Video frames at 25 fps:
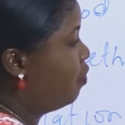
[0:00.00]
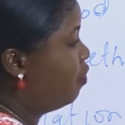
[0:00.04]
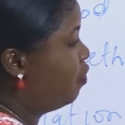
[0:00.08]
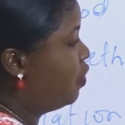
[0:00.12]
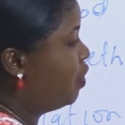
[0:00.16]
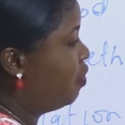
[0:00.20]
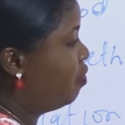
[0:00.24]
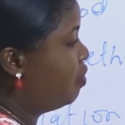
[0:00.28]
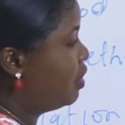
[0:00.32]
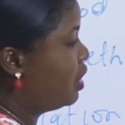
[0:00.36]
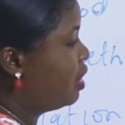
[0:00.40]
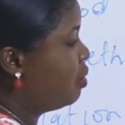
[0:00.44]

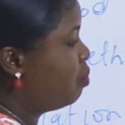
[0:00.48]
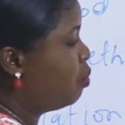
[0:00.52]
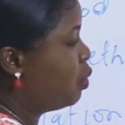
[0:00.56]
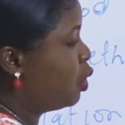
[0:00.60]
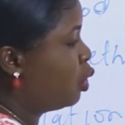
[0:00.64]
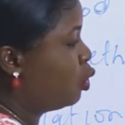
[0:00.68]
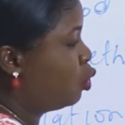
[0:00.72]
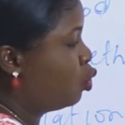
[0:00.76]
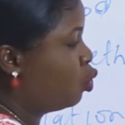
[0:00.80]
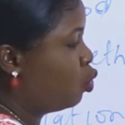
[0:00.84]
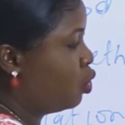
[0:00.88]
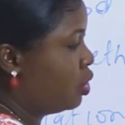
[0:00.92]
15
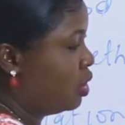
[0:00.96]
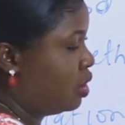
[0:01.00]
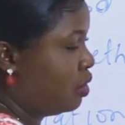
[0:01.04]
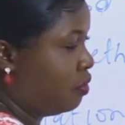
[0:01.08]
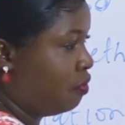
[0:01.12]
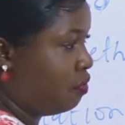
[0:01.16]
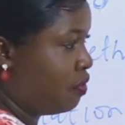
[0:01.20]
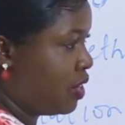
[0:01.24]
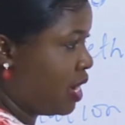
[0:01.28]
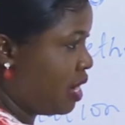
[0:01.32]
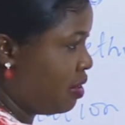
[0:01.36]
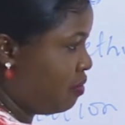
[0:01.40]
plus
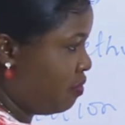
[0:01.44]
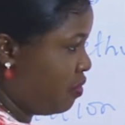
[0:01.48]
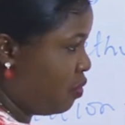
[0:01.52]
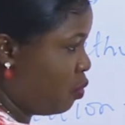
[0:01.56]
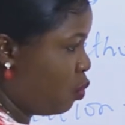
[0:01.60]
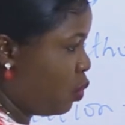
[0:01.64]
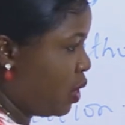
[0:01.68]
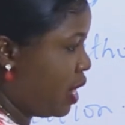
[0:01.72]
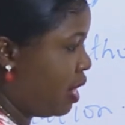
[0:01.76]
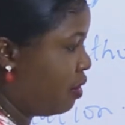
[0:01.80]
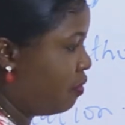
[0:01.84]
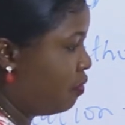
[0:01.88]
25,
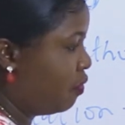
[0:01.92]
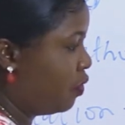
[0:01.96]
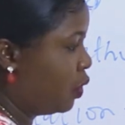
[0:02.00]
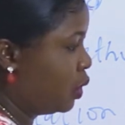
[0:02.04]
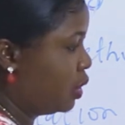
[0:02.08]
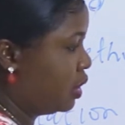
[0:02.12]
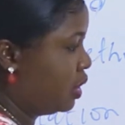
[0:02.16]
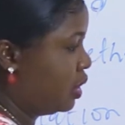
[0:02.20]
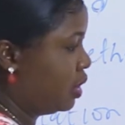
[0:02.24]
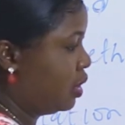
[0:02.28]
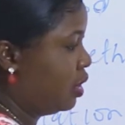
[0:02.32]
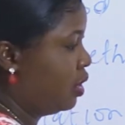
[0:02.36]
we have
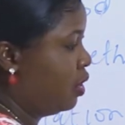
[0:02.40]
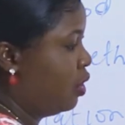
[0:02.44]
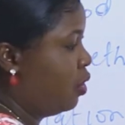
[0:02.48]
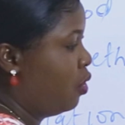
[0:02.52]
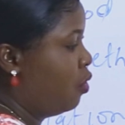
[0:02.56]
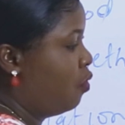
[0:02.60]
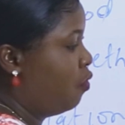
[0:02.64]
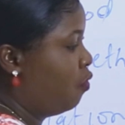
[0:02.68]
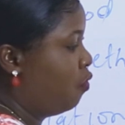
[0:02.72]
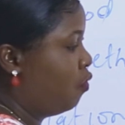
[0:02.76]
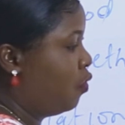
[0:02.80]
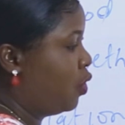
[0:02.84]
40.
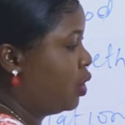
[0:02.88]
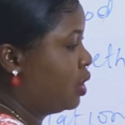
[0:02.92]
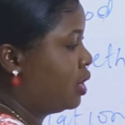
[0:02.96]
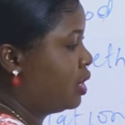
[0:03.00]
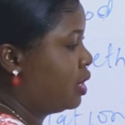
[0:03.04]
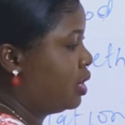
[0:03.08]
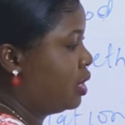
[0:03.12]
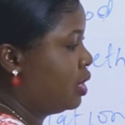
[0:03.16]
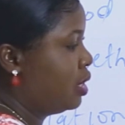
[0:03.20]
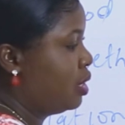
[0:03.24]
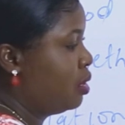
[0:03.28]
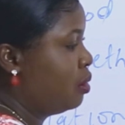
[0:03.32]

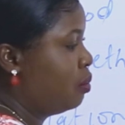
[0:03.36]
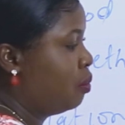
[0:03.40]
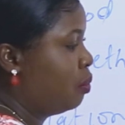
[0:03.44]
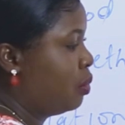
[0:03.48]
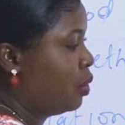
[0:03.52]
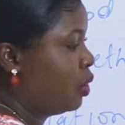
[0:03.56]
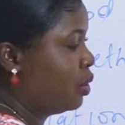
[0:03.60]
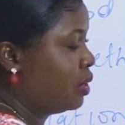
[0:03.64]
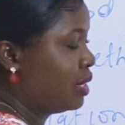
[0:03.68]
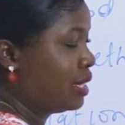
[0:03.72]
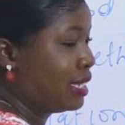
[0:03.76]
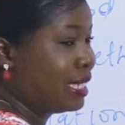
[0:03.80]
40
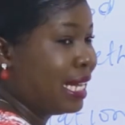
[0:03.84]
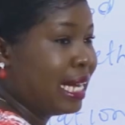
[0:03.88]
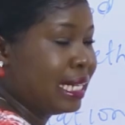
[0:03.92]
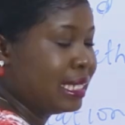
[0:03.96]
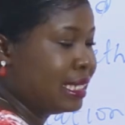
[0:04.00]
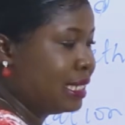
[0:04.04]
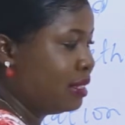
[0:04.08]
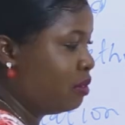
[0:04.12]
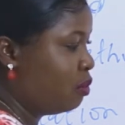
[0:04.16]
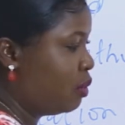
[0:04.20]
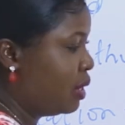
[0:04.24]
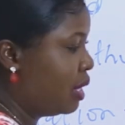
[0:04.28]
plus
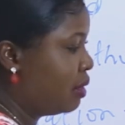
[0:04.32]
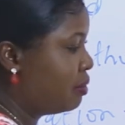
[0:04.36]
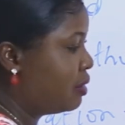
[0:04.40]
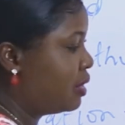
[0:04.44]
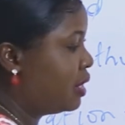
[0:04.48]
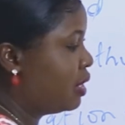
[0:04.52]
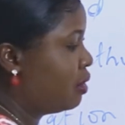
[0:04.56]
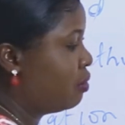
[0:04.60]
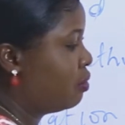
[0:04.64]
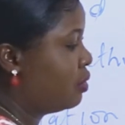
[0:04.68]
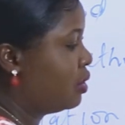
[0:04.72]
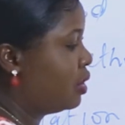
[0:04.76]
30, we have
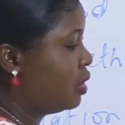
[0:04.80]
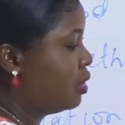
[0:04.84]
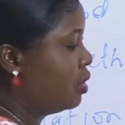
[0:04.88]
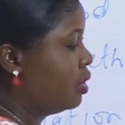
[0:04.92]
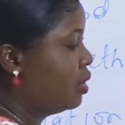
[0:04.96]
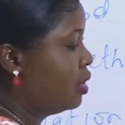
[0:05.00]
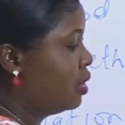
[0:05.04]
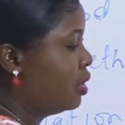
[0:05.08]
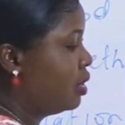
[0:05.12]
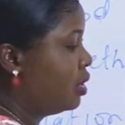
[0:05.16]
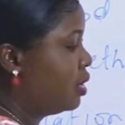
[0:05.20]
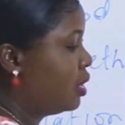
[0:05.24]
70.
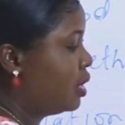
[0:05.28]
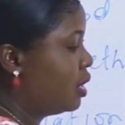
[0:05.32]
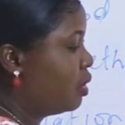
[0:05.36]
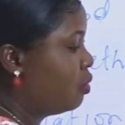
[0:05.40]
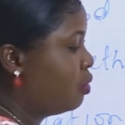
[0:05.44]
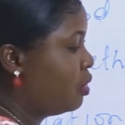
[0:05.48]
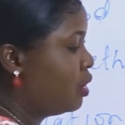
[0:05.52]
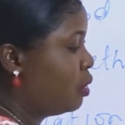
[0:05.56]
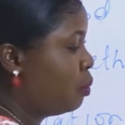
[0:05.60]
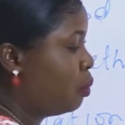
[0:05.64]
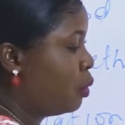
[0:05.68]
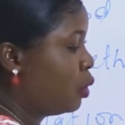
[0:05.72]

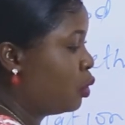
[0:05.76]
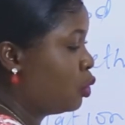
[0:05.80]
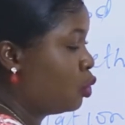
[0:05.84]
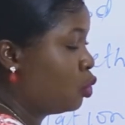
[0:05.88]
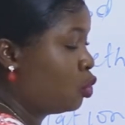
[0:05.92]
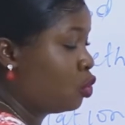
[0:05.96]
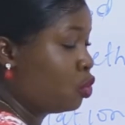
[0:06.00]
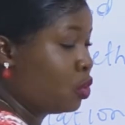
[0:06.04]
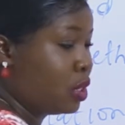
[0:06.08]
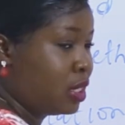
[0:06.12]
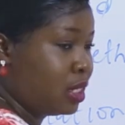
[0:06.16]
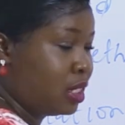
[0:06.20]
70
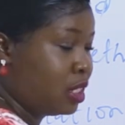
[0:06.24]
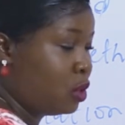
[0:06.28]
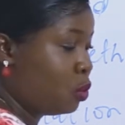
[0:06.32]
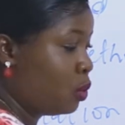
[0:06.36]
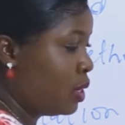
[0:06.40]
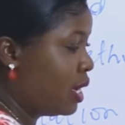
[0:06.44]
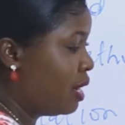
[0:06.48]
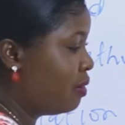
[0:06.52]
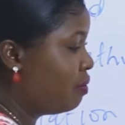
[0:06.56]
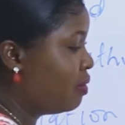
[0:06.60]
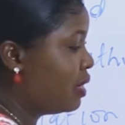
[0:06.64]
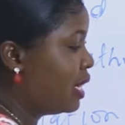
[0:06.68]
plus 20,
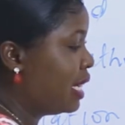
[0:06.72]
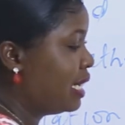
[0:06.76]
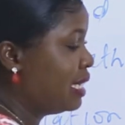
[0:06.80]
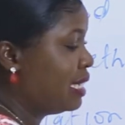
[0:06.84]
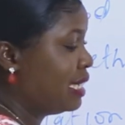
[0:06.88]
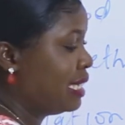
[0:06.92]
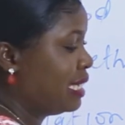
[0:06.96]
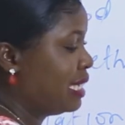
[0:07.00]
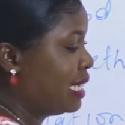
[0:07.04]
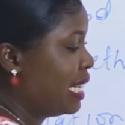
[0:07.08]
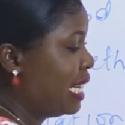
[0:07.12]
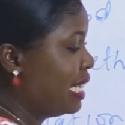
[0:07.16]
we have
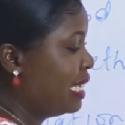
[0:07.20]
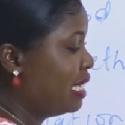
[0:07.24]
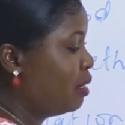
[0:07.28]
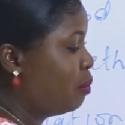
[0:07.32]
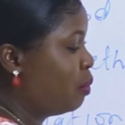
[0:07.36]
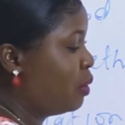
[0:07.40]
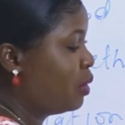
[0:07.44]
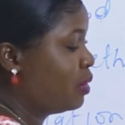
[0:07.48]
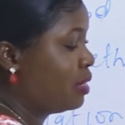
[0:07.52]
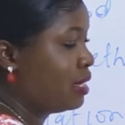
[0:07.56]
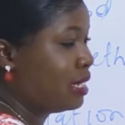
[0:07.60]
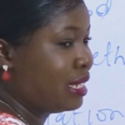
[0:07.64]
90.
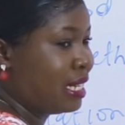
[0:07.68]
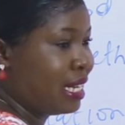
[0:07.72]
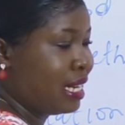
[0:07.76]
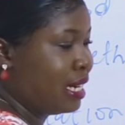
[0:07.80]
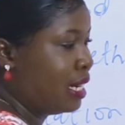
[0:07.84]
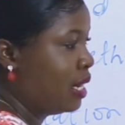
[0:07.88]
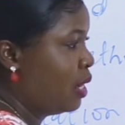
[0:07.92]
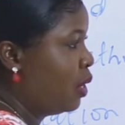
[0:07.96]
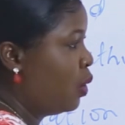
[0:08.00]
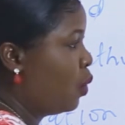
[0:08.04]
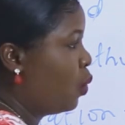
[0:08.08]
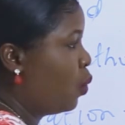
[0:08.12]
90 plus
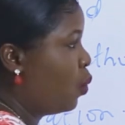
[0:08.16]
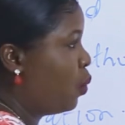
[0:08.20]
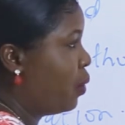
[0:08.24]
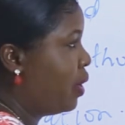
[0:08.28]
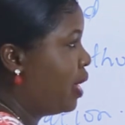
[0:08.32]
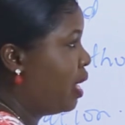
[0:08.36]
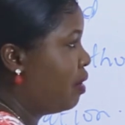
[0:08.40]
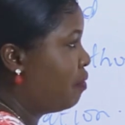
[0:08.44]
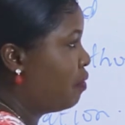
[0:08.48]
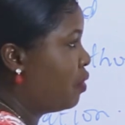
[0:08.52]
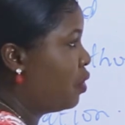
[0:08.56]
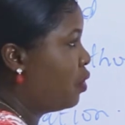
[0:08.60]
10,
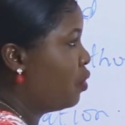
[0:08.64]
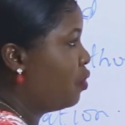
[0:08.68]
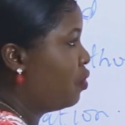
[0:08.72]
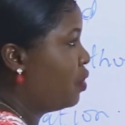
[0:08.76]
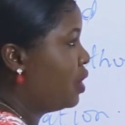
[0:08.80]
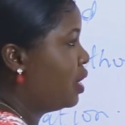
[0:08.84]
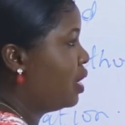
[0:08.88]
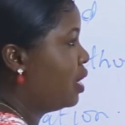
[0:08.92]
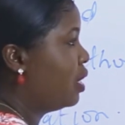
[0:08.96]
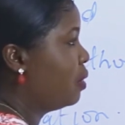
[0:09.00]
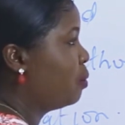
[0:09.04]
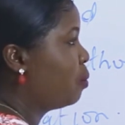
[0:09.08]
we have
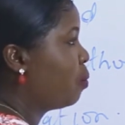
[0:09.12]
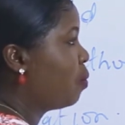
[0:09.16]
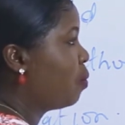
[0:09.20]
100.